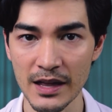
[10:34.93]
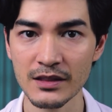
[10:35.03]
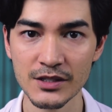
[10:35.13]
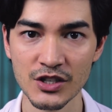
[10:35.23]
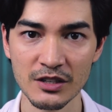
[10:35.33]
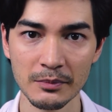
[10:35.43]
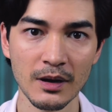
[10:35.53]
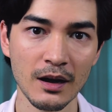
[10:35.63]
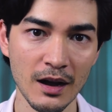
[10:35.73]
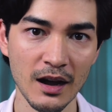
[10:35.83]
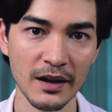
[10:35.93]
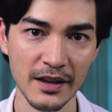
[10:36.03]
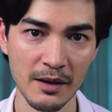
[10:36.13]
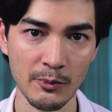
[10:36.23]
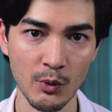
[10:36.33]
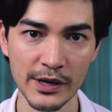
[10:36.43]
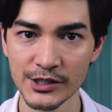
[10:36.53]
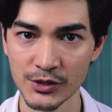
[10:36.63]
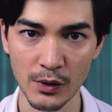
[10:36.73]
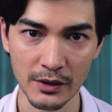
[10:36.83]
In the gym, I am way
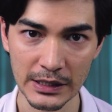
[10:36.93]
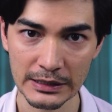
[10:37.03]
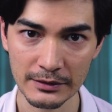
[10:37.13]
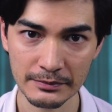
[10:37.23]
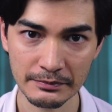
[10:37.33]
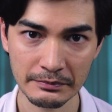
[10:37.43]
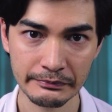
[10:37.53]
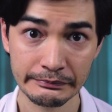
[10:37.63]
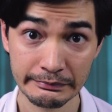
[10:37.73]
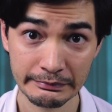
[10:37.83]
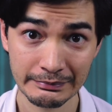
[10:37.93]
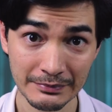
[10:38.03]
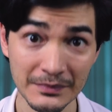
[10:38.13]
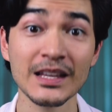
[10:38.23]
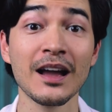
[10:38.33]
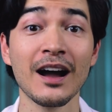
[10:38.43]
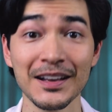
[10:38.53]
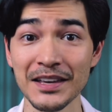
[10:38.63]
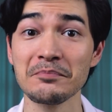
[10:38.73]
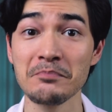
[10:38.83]
stronger now.
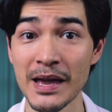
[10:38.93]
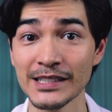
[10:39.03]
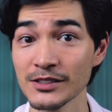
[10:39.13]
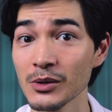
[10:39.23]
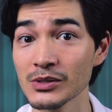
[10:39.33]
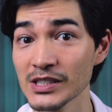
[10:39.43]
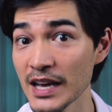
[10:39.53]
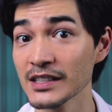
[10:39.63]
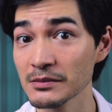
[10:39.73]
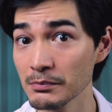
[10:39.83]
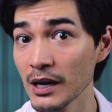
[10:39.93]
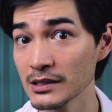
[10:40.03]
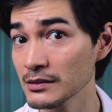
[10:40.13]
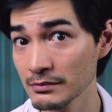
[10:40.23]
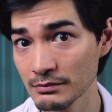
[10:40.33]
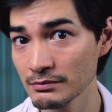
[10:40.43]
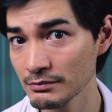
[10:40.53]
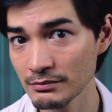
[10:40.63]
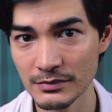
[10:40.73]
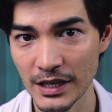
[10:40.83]
Again, makes no sense, but
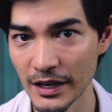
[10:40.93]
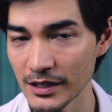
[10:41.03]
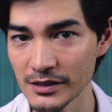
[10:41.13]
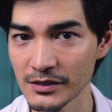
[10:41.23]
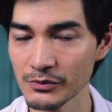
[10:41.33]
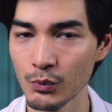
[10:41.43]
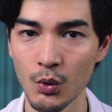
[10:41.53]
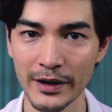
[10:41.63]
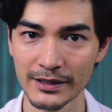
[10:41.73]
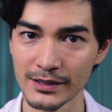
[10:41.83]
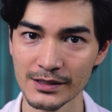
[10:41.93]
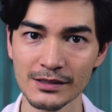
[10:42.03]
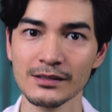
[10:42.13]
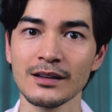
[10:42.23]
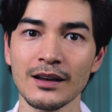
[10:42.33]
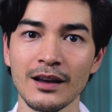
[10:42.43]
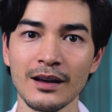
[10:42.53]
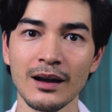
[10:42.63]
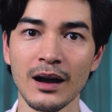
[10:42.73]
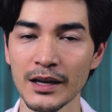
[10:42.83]
it is what it is.
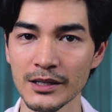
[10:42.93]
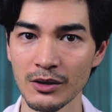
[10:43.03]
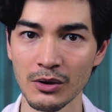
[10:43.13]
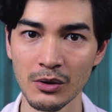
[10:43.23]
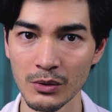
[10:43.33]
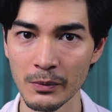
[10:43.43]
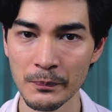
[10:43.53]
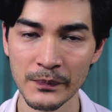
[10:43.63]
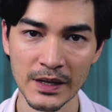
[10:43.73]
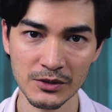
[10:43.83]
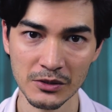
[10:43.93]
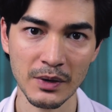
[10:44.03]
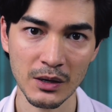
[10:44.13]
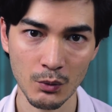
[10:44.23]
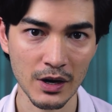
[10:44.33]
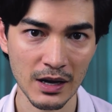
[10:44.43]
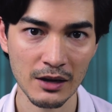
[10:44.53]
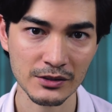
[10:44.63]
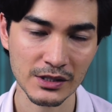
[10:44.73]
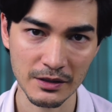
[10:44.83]
I go do my
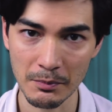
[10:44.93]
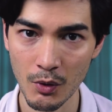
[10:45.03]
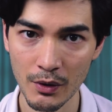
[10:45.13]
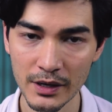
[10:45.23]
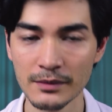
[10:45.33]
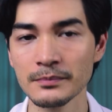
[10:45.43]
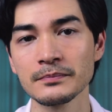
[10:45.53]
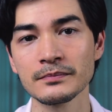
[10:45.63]
workouts in the morning,